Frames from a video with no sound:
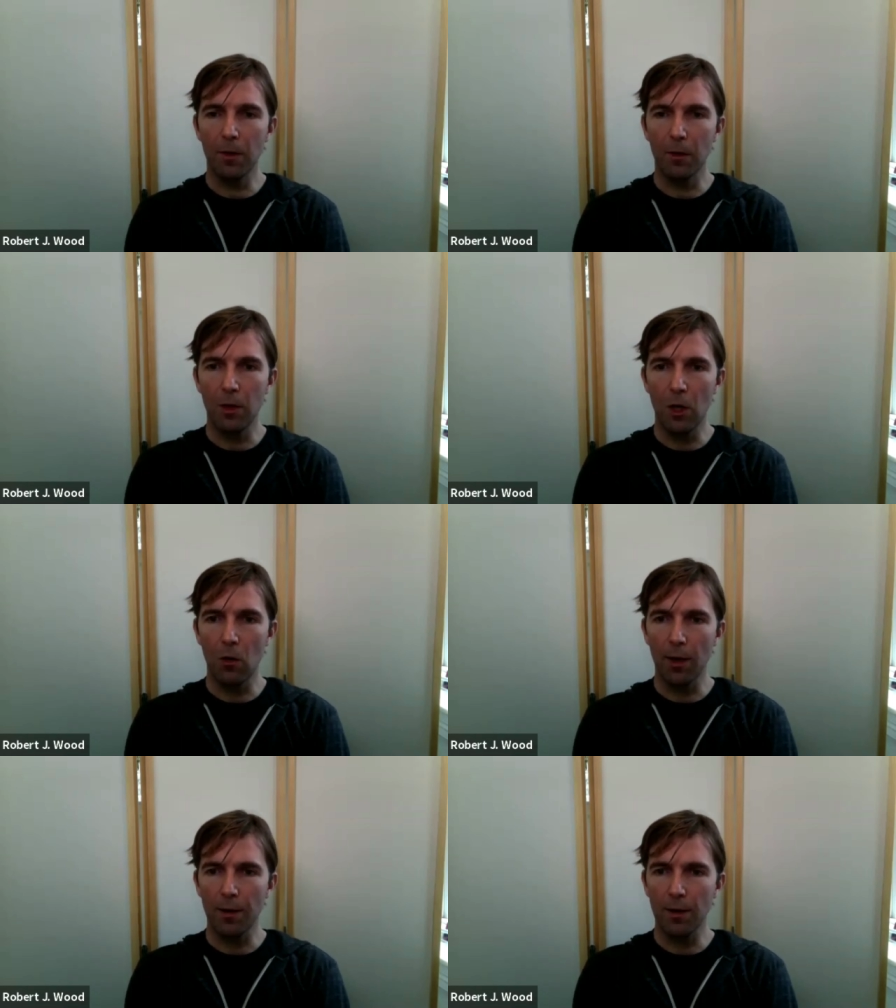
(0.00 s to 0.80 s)

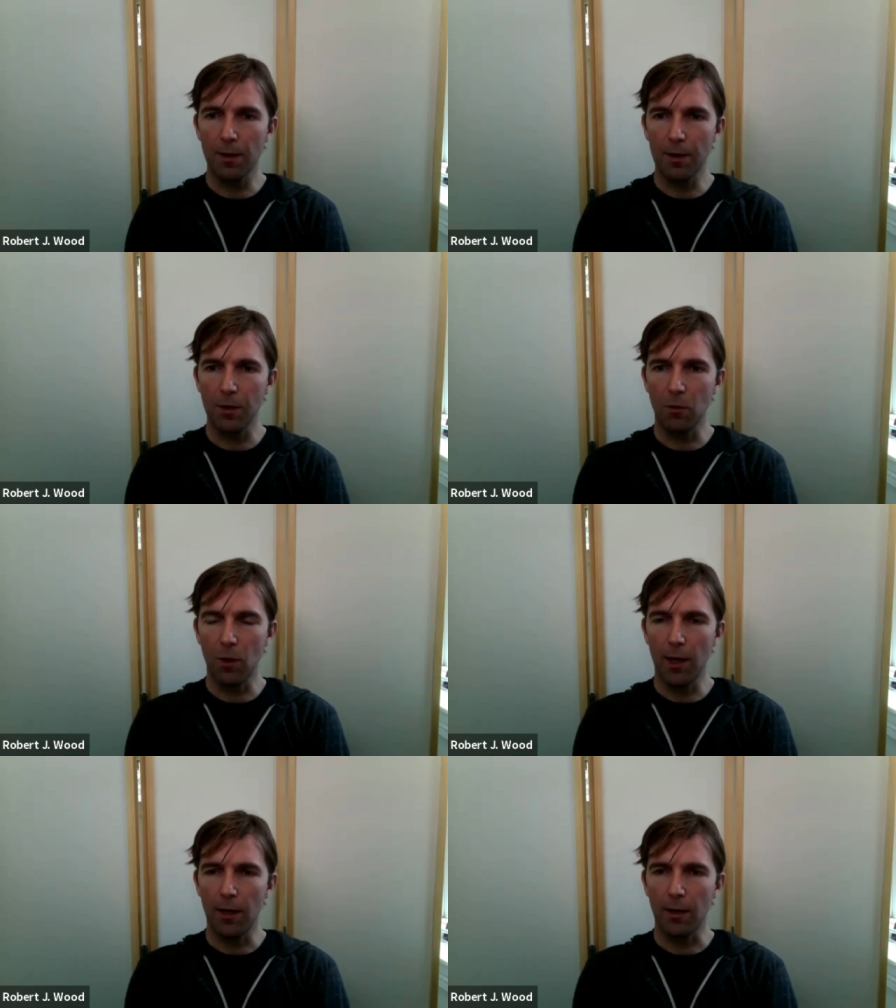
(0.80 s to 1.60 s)
no, I think it gets in the
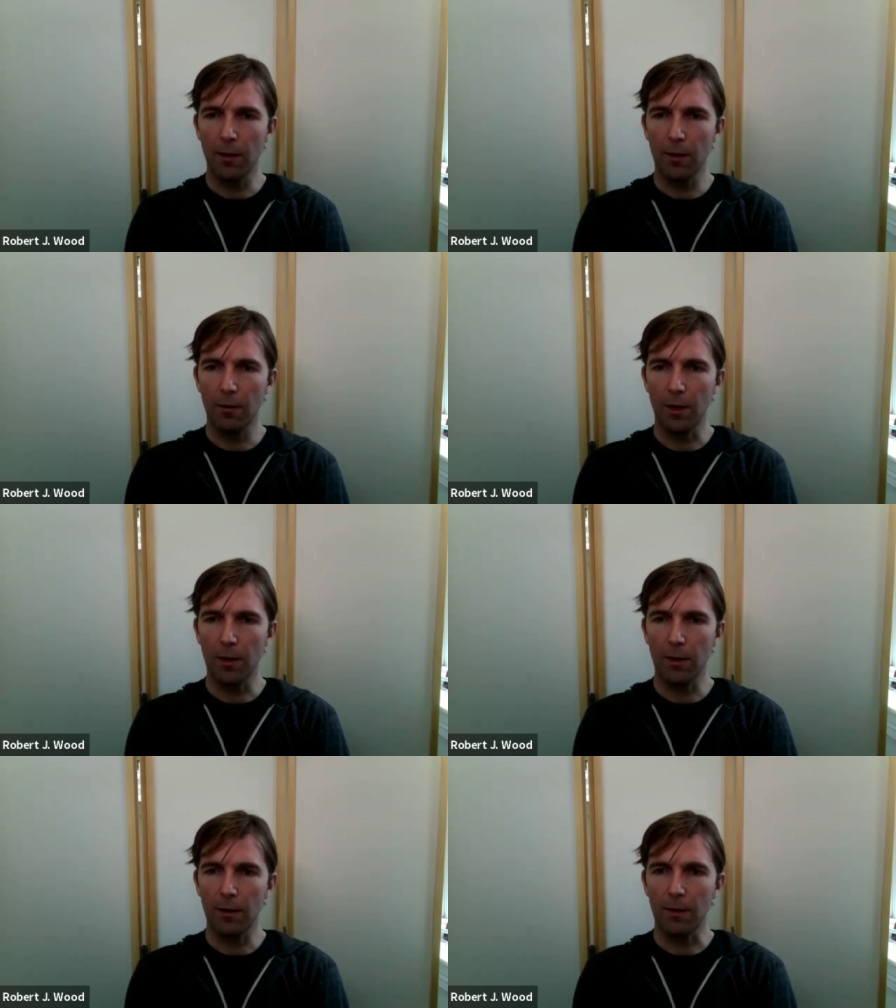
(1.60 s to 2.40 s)
way, right?
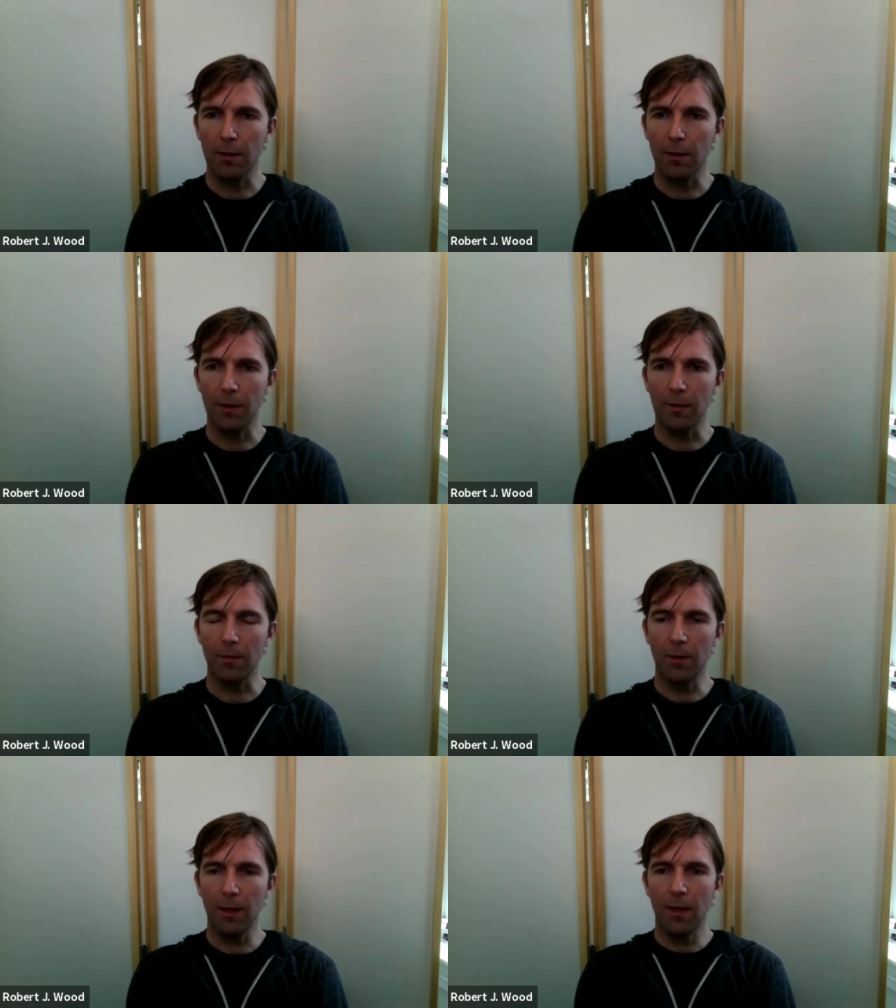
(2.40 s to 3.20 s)
Mm-hmm. And,
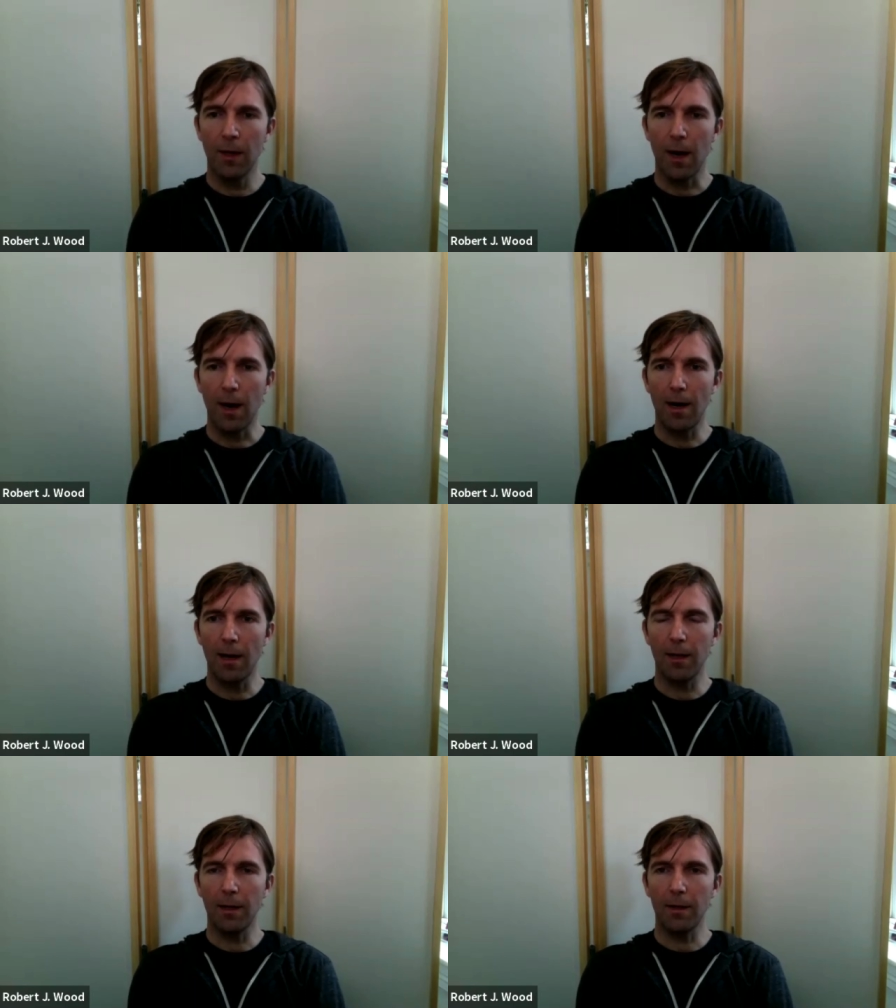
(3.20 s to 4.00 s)
and
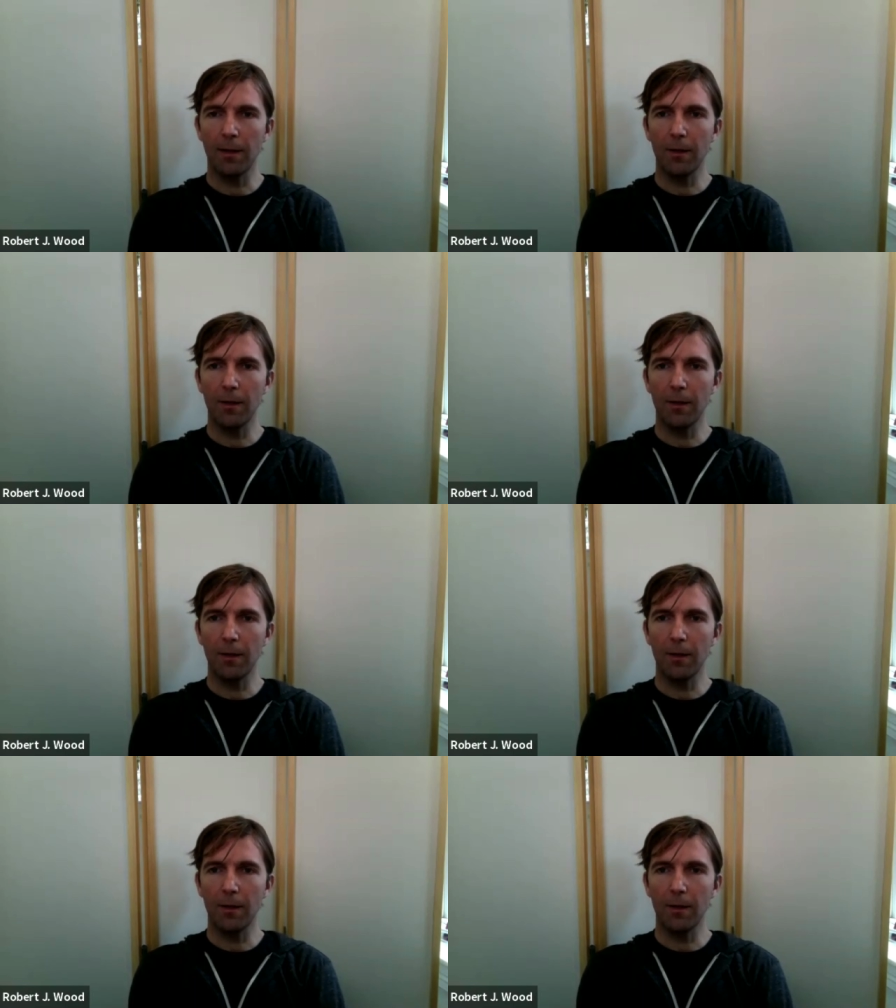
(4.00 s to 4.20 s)
I